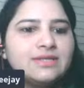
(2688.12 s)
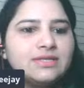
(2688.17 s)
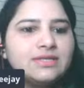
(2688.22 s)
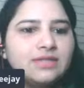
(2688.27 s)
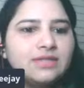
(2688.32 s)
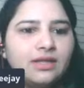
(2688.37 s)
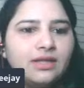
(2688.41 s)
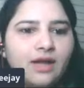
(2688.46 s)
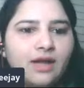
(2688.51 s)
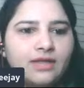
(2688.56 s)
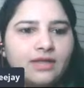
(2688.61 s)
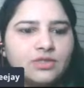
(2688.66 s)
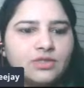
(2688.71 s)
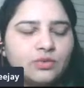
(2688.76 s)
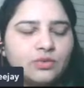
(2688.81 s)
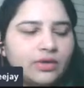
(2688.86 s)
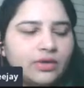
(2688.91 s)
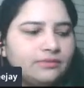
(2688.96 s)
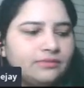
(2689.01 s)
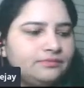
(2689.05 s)
is the last
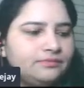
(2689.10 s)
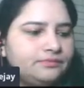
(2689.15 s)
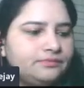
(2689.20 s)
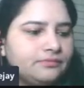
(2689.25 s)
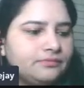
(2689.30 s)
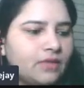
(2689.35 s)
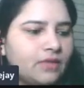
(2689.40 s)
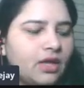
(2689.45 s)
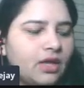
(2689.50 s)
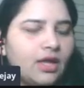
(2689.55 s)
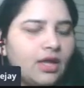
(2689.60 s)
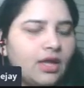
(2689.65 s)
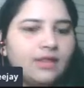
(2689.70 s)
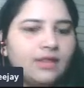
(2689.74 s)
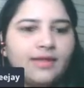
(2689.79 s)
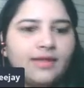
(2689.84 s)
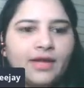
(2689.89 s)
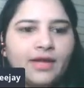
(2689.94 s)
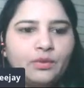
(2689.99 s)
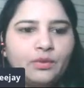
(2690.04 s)
one
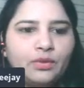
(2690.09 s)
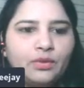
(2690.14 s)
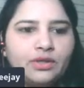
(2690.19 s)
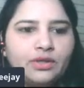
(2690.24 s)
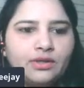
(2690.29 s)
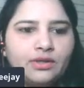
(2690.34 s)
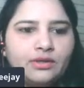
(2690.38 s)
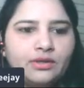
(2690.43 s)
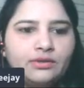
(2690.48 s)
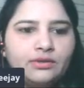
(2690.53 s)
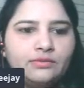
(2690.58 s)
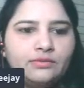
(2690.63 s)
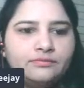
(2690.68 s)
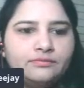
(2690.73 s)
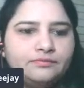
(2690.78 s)
that we did.